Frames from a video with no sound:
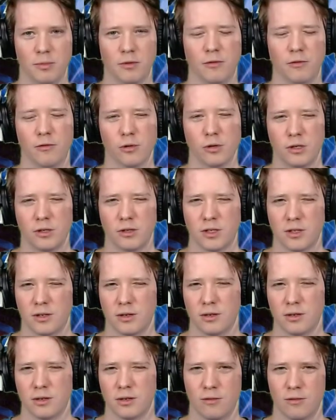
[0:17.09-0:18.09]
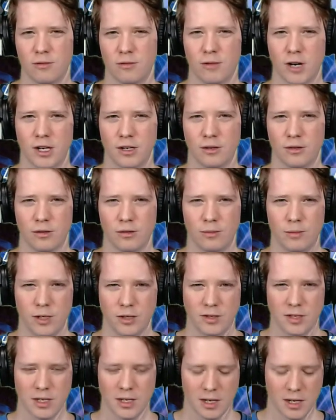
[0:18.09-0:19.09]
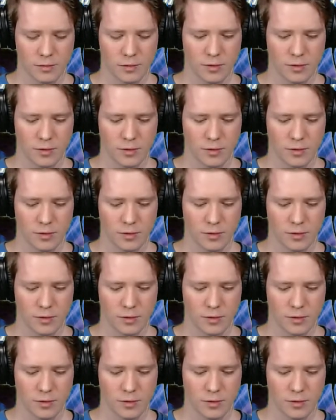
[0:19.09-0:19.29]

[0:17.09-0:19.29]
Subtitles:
before you start trying to write your own music,